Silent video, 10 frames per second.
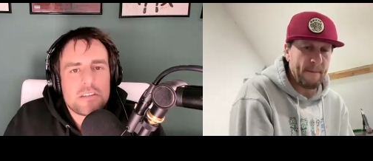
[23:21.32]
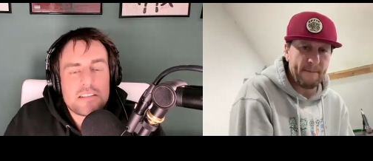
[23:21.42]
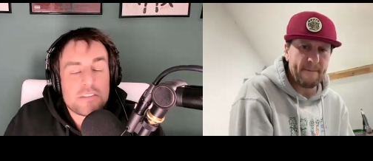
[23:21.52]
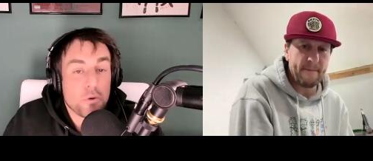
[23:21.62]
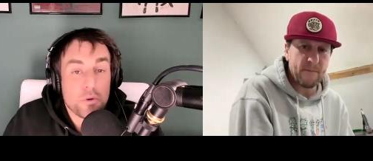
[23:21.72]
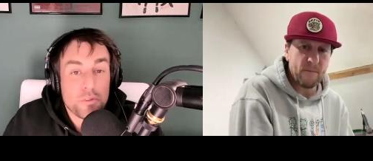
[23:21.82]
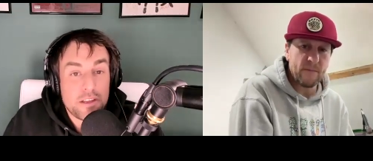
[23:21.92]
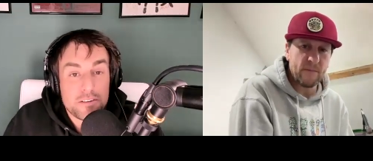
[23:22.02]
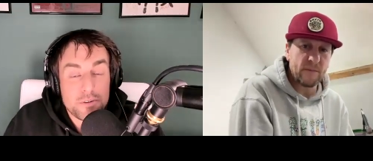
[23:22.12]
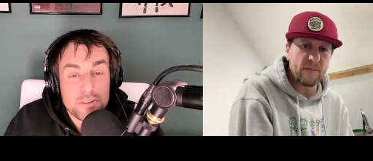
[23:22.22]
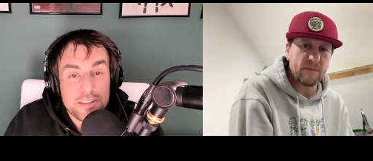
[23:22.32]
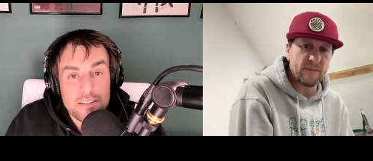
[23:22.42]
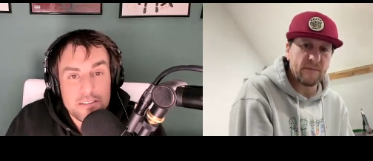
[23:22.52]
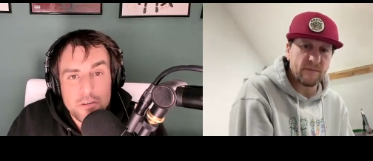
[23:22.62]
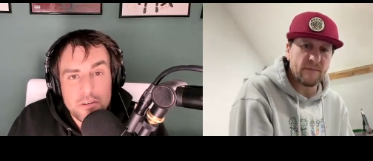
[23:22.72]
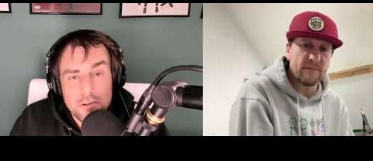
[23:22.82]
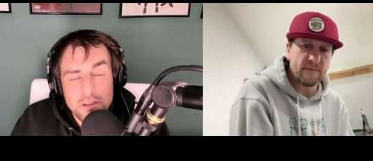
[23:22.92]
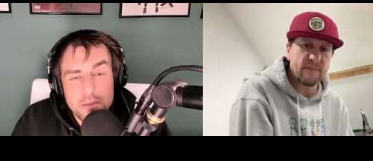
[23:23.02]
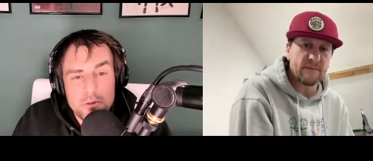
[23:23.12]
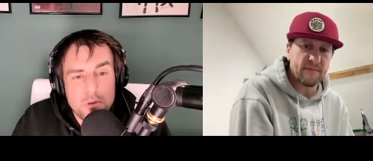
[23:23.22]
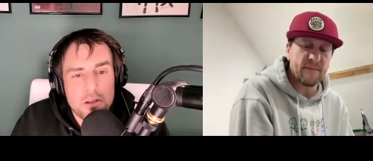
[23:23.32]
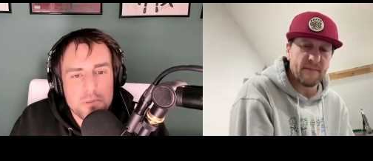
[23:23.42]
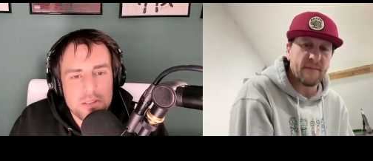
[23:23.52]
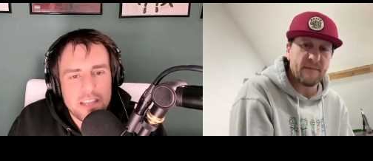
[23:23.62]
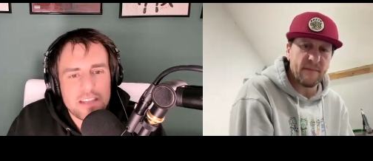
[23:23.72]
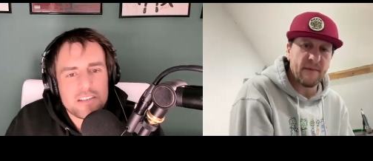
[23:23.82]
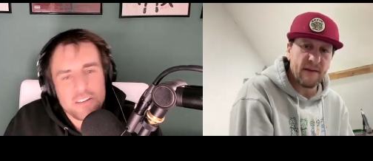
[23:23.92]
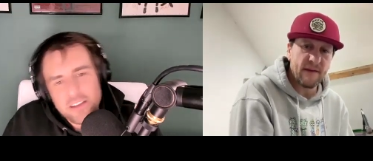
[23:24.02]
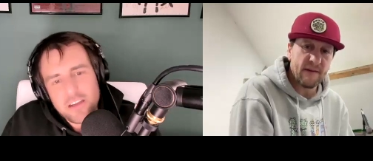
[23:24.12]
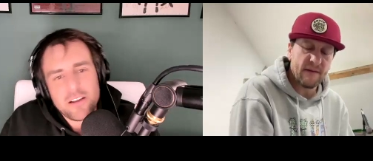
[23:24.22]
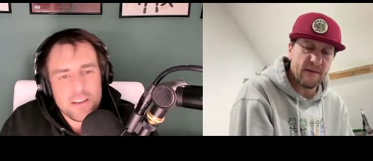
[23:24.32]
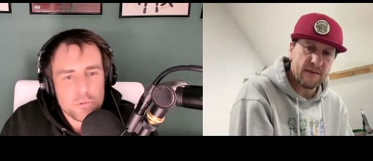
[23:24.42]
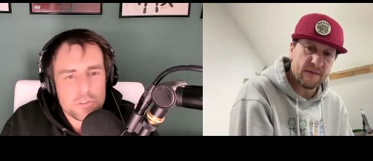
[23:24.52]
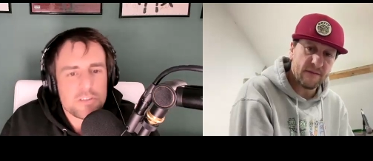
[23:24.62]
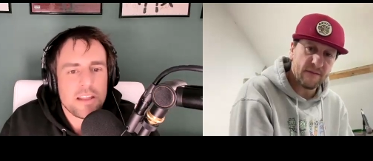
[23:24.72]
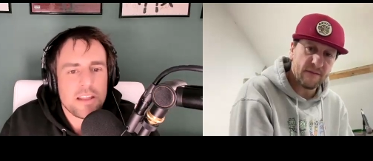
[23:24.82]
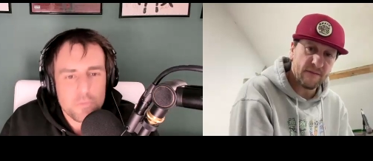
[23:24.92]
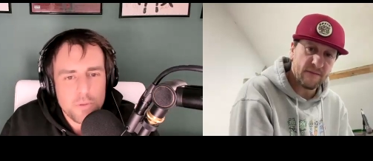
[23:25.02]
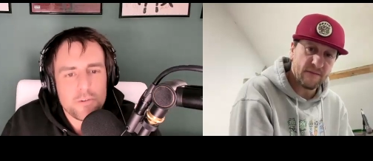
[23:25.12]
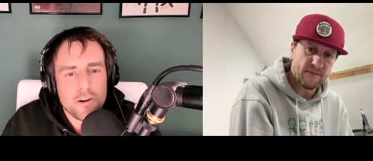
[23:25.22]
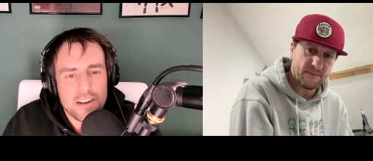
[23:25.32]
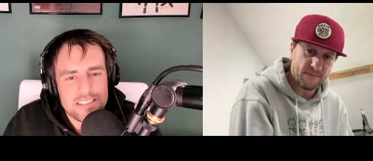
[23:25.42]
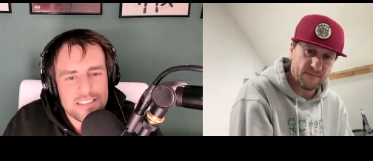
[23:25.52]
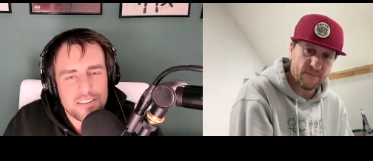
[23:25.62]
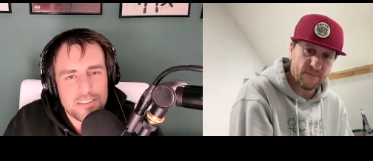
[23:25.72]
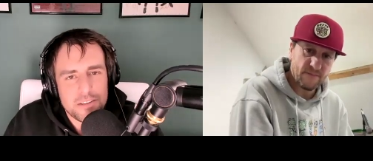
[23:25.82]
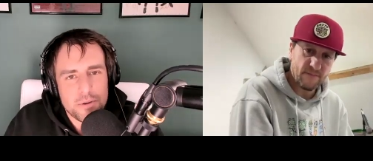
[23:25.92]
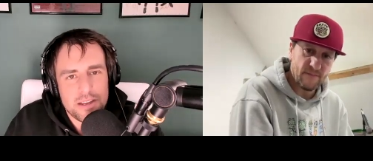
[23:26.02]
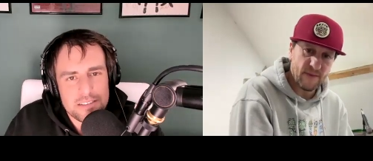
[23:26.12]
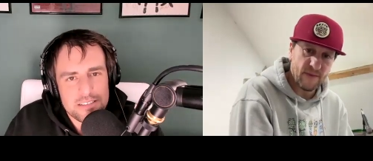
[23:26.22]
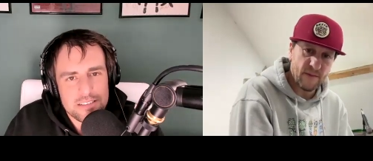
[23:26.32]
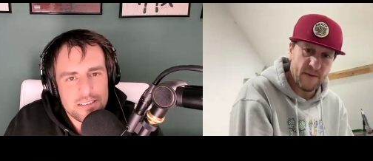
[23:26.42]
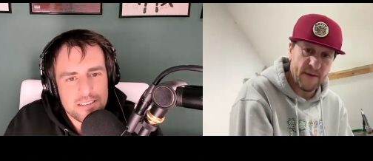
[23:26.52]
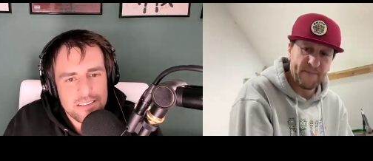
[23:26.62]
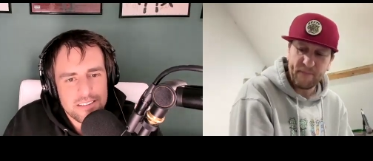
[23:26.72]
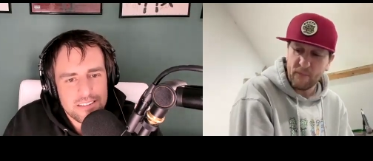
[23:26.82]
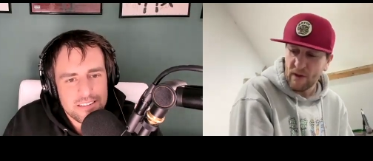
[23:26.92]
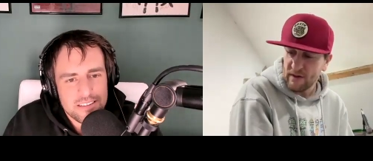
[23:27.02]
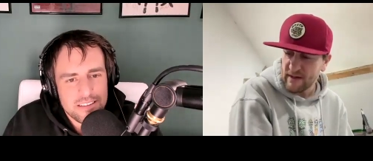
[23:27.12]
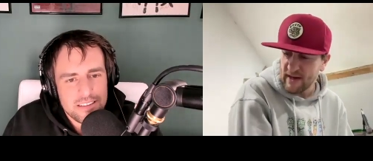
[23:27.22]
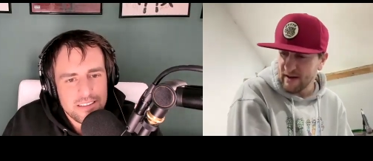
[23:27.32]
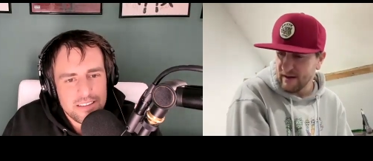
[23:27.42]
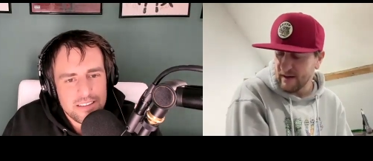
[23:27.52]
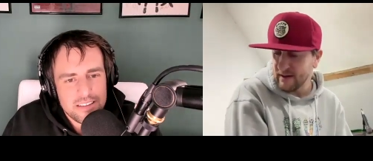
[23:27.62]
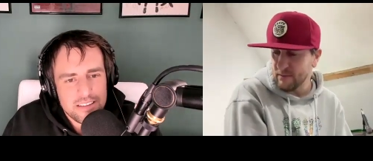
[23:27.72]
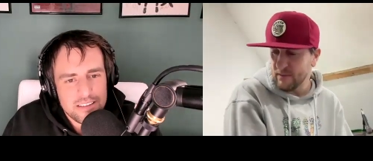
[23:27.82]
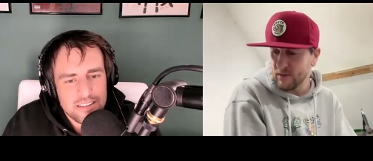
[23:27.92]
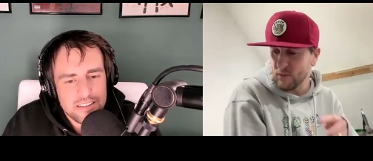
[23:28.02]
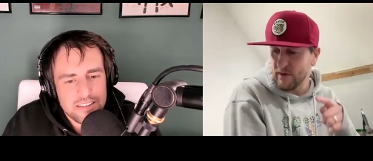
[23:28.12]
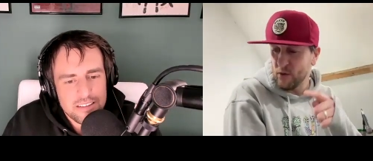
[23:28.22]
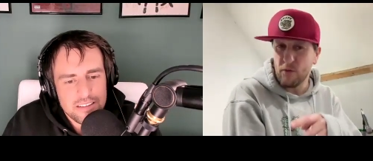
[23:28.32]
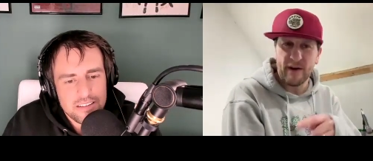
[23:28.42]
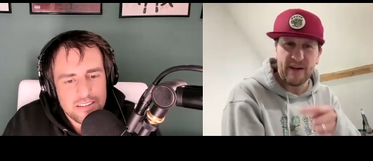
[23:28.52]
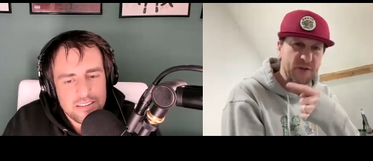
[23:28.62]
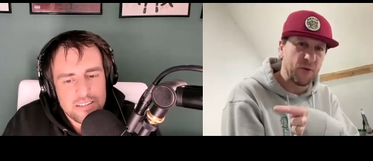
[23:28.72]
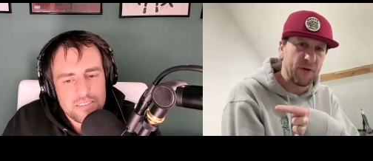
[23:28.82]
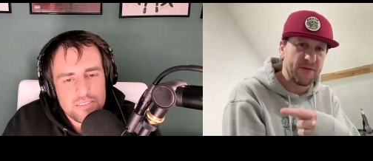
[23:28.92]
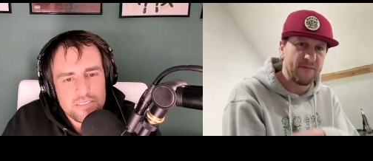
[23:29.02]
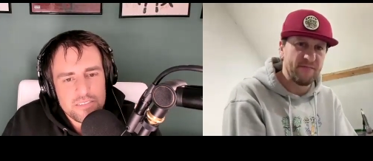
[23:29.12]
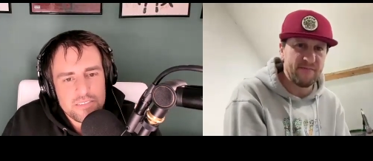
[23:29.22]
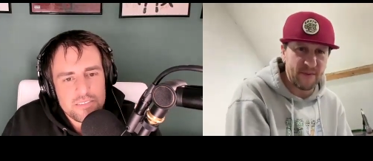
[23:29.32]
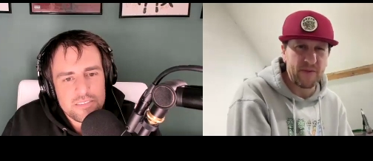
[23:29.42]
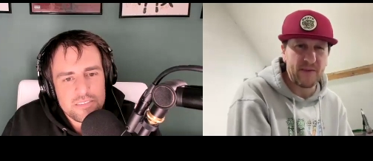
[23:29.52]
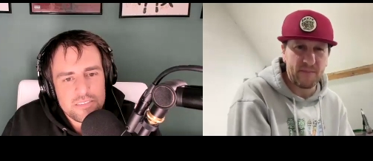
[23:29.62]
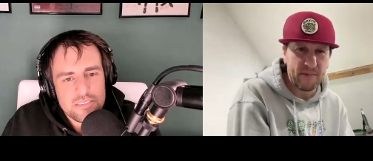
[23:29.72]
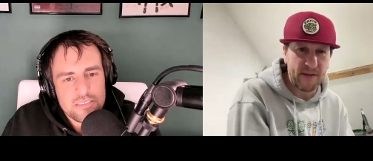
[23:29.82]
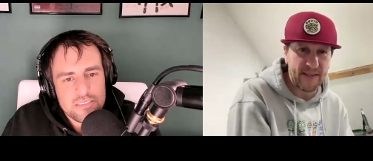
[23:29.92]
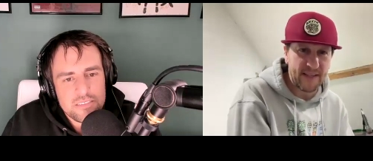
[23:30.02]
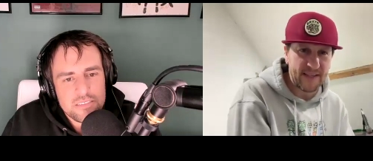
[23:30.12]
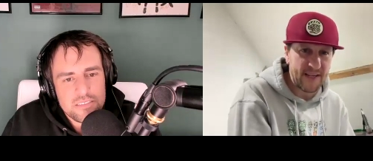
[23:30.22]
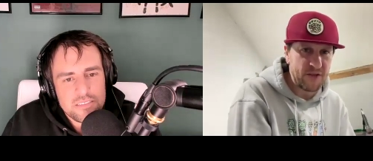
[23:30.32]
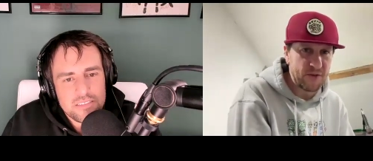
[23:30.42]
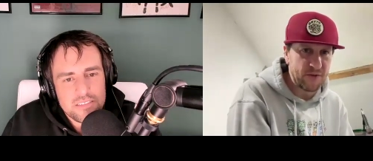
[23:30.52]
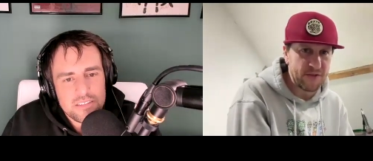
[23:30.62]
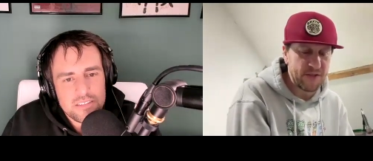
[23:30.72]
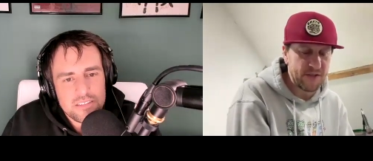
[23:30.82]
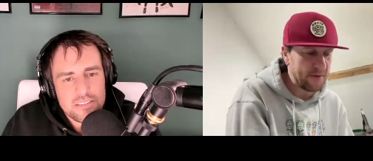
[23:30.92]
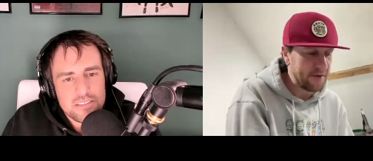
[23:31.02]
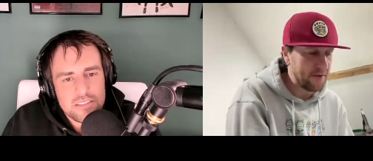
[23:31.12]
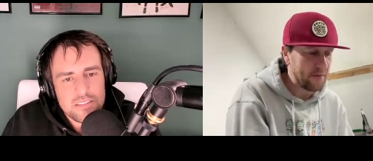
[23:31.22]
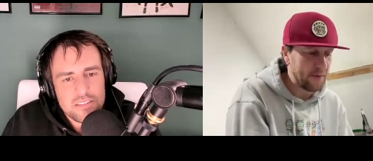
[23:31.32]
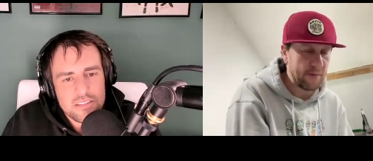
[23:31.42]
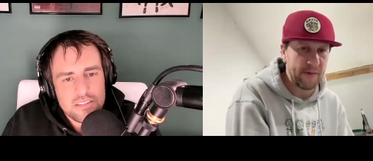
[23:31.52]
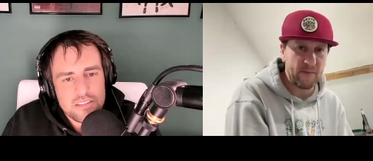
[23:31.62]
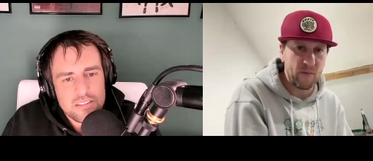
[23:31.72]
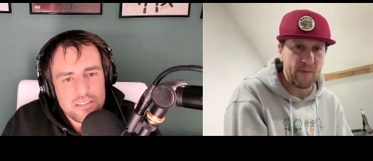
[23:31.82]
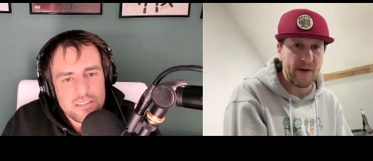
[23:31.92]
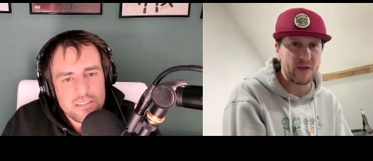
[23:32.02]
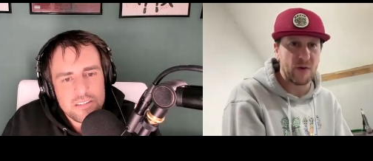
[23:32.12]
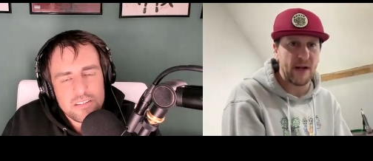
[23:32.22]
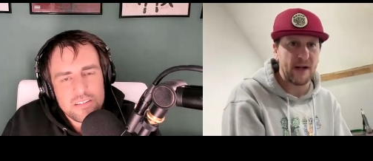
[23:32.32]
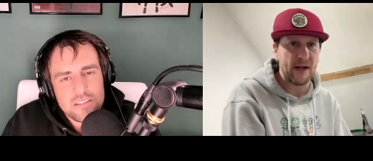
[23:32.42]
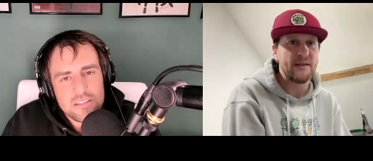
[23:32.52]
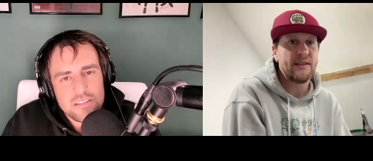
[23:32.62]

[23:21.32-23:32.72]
Speaker 1: it's cool that you're doing that. Don't don't get me wrong, but yeah, you're like, okay, we'll do that, and then we have our eyes set on the U S.
Speaker 2: Yeah, um, we've already toured, like we played like ten shows here, so we thought we we may as well